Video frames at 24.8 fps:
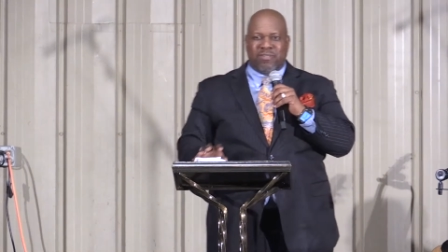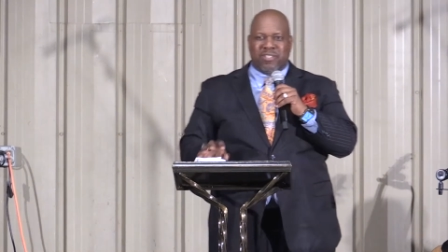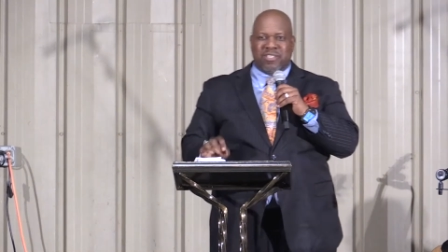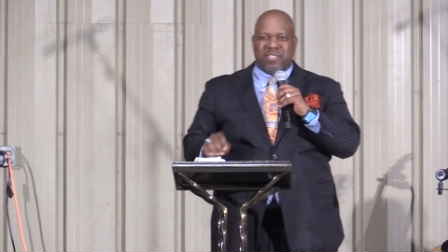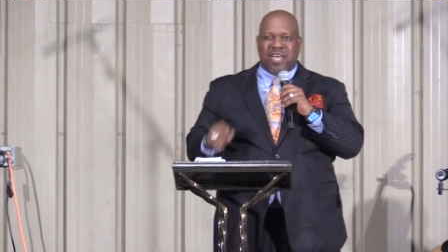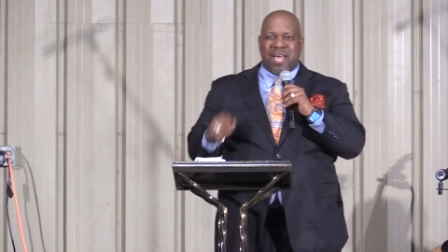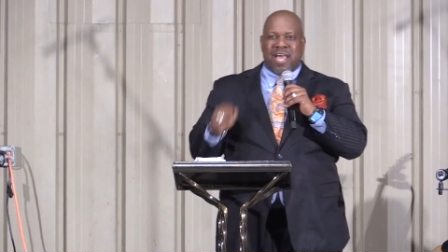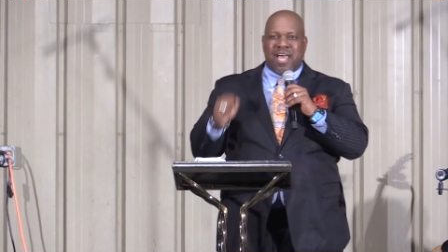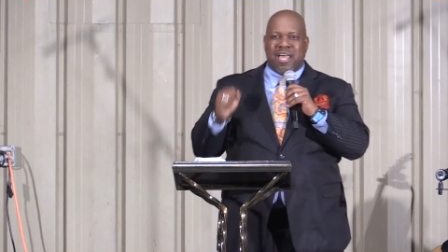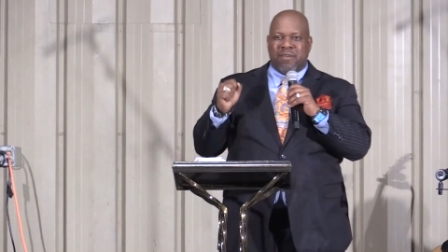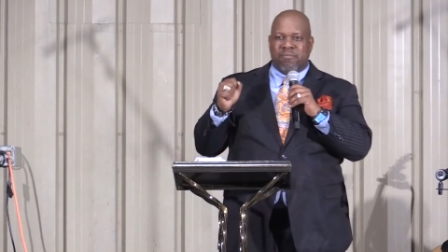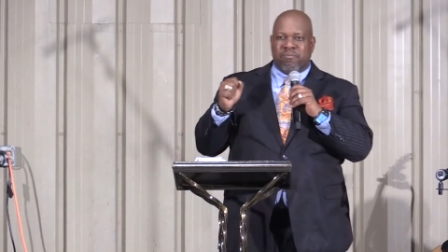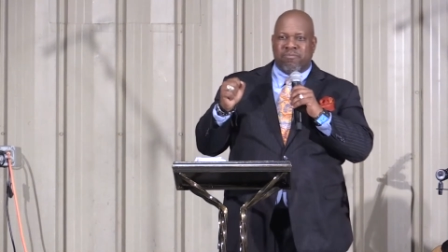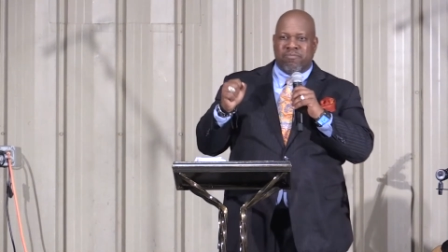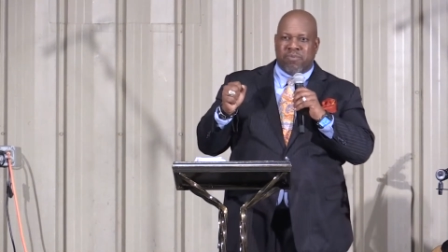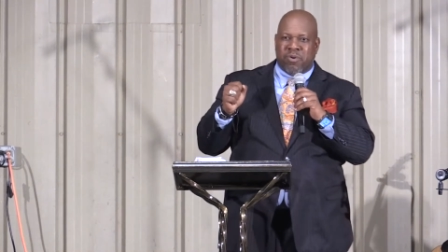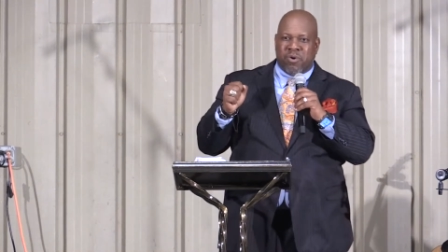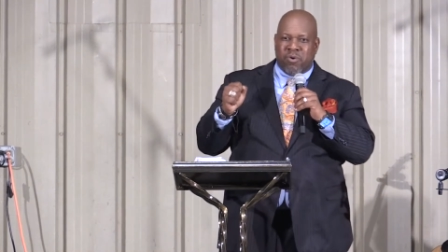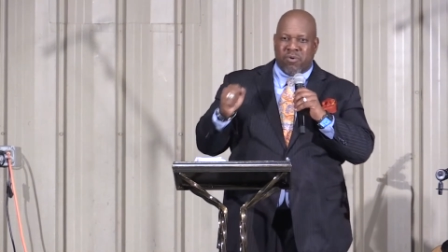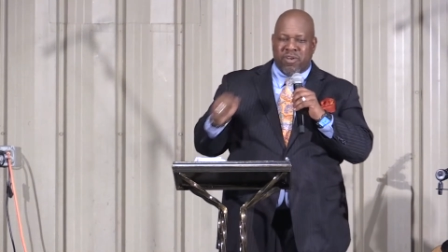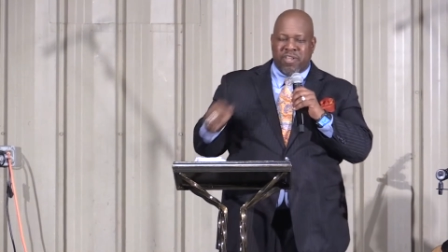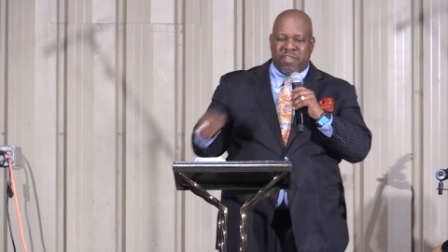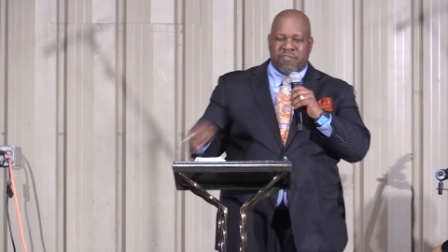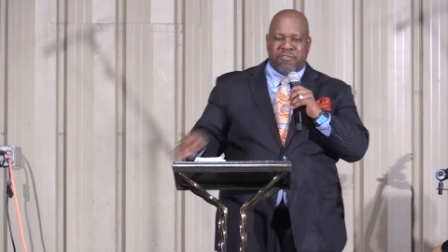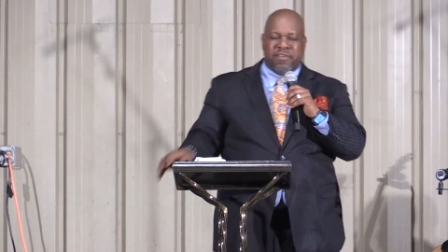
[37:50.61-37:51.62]
he was not
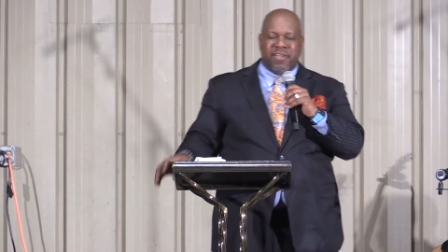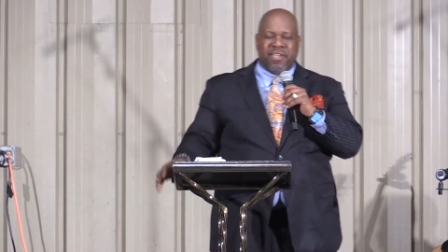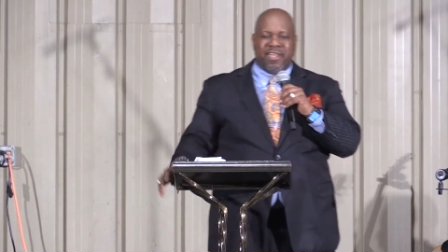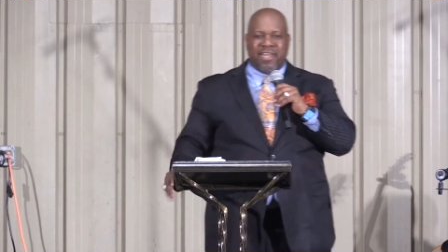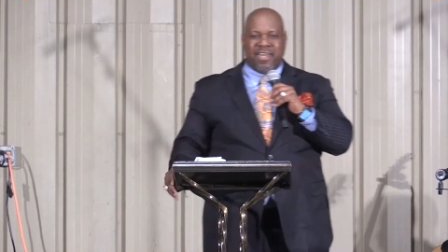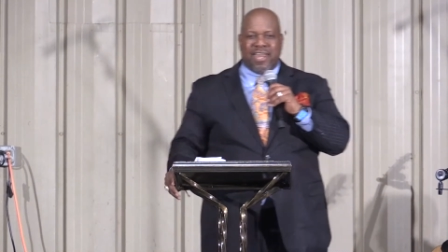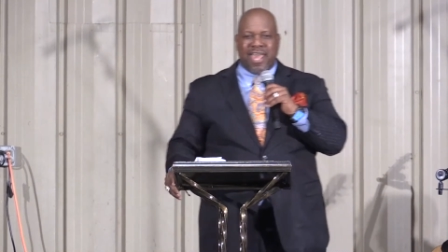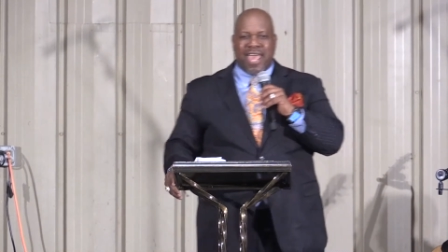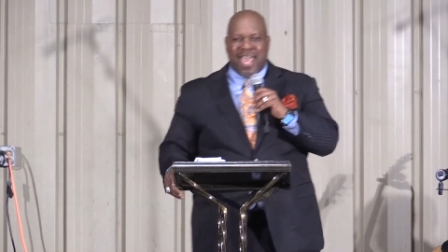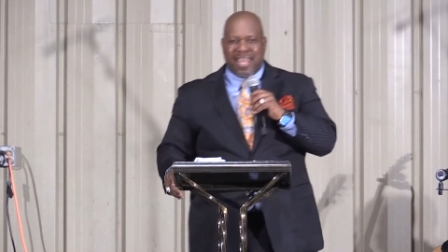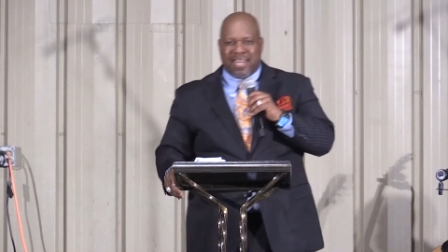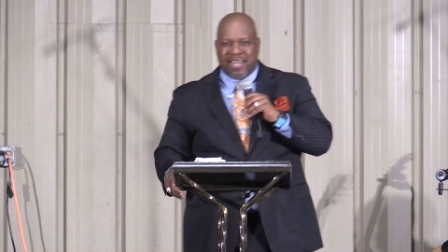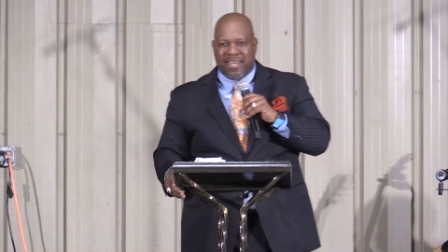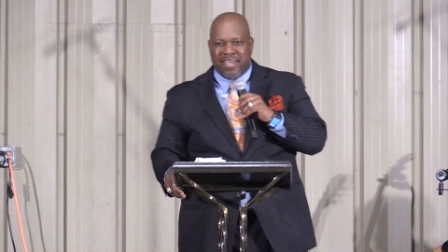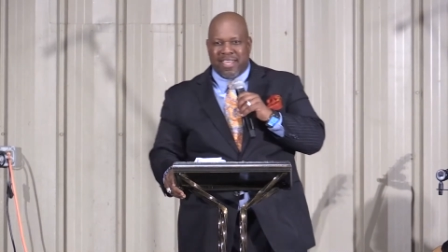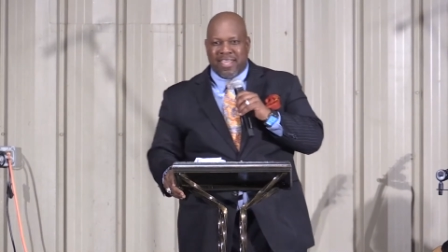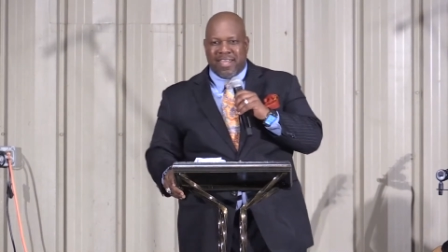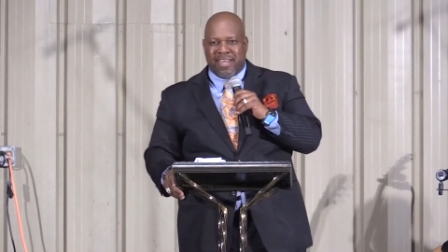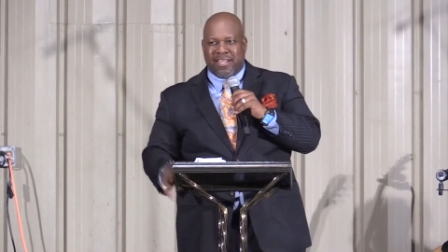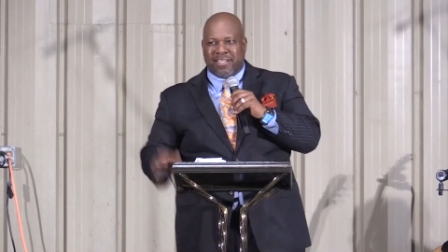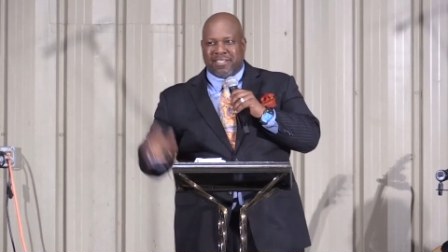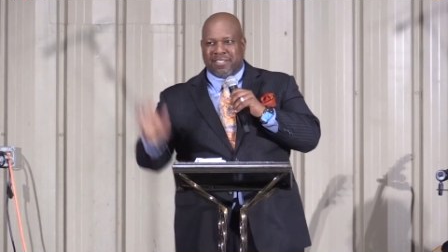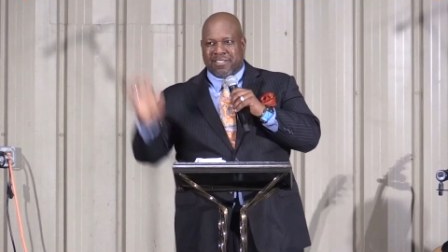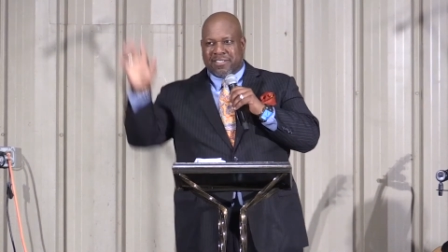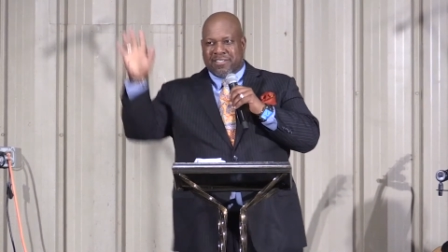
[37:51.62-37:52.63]
prolific in
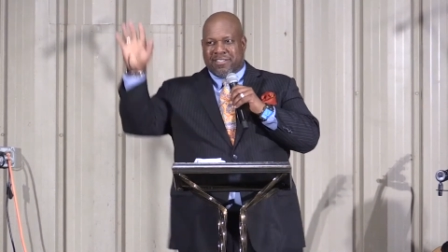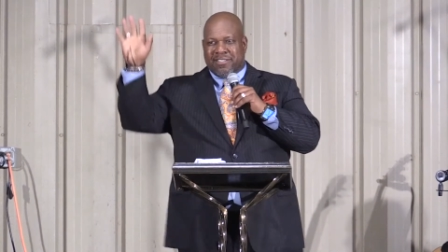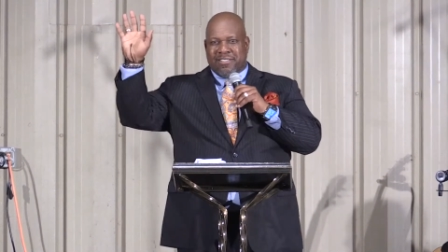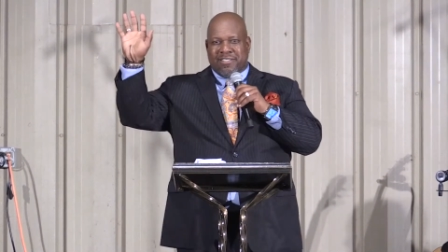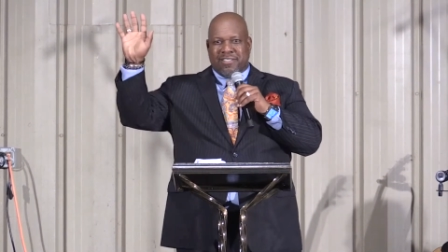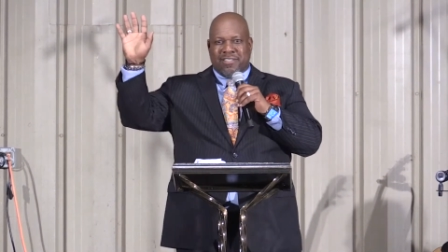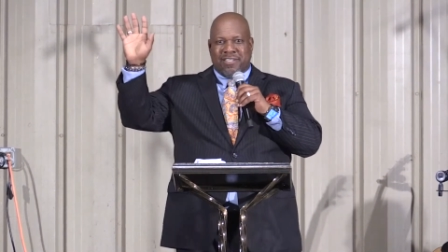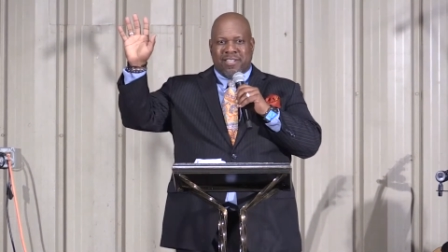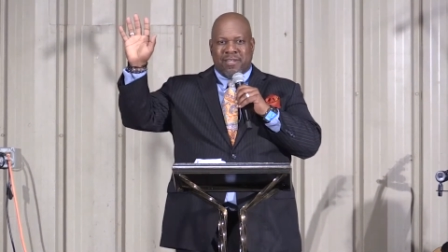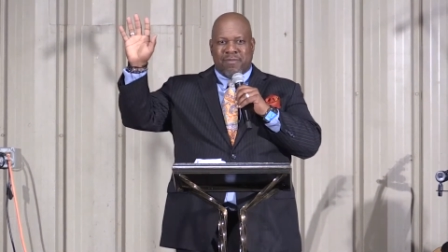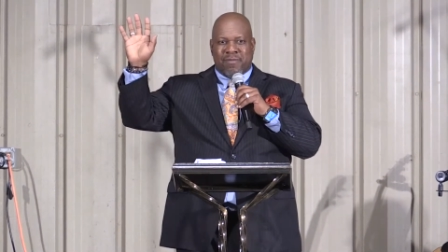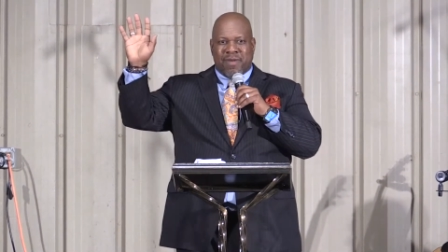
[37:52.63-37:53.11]
athletics.